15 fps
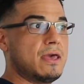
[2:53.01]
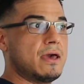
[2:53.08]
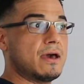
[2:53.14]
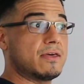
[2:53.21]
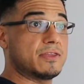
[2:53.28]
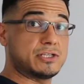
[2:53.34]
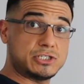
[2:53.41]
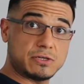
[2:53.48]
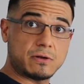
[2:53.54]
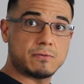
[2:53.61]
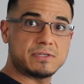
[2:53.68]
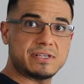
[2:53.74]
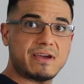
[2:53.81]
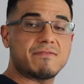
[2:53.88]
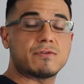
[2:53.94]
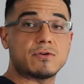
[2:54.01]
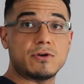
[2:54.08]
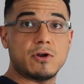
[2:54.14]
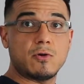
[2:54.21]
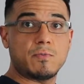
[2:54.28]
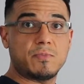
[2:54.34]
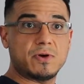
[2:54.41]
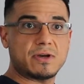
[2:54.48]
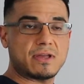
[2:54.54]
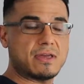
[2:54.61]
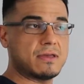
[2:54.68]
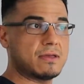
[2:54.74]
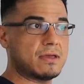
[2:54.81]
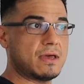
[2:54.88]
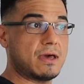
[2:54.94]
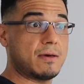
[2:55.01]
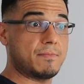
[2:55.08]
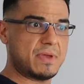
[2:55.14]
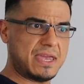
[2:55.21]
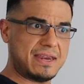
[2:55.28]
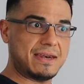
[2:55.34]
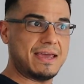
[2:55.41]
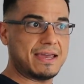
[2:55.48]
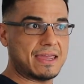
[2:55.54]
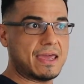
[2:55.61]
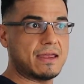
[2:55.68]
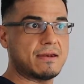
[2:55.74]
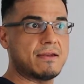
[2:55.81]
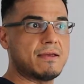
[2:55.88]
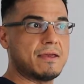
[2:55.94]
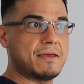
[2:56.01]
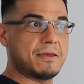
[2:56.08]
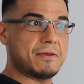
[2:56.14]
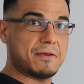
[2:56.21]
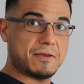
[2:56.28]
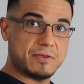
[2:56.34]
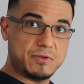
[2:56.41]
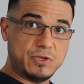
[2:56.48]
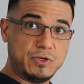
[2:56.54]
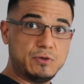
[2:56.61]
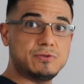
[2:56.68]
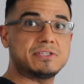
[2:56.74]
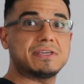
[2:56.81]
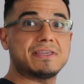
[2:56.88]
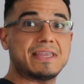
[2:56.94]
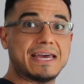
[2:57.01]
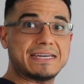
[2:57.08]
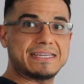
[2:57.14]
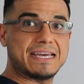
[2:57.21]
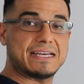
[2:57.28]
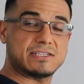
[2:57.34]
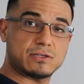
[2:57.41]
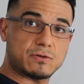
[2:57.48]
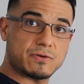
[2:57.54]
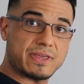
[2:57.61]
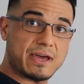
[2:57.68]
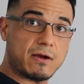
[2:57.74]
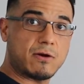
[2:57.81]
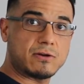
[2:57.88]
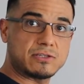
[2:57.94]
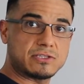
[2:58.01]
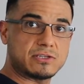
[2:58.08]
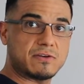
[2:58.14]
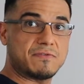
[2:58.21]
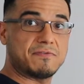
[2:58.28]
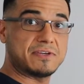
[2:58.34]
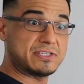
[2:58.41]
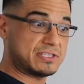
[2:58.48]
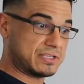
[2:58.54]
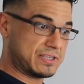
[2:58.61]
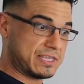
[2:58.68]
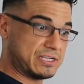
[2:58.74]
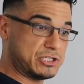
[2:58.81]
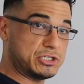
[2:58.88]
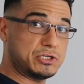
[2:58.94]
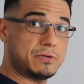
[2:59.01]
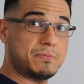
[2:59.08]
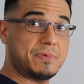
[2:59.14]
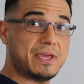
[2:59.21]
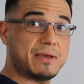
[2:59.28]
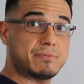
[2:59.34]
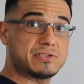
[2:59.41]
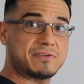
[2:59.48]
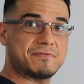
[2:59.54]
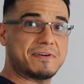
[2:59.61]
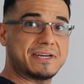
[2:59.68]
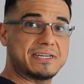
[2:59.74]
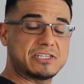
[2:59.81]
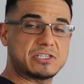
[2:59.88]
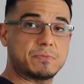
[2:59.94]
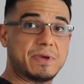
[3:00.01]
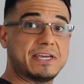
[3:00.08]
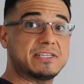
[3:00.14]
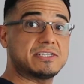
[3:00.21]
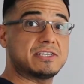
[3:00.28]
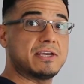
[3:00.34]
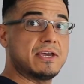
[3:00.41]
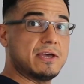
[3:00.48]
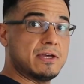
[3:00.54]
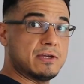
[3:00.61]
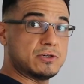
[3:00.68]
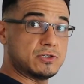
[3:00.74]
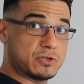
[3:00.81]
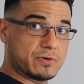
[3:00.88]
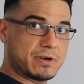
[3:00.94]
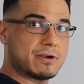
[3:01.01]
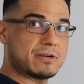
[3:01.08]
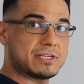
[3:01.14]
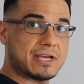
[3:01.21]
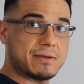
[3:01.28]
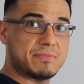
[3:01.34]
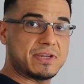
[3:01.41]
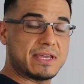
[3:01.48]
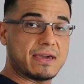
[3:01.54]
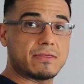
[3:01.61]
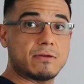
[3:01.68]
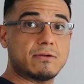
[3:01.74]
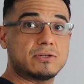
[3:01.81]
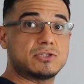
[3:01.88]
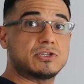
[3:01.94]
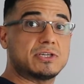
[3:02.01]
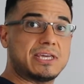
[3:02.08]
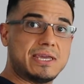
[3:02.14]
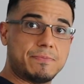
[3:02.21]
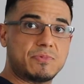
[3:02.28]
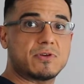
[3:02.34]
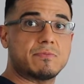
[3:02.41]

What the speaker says: They should always have their notebook, and again, using that desk or that hard surface, they should be able to find a space during our time together to keep their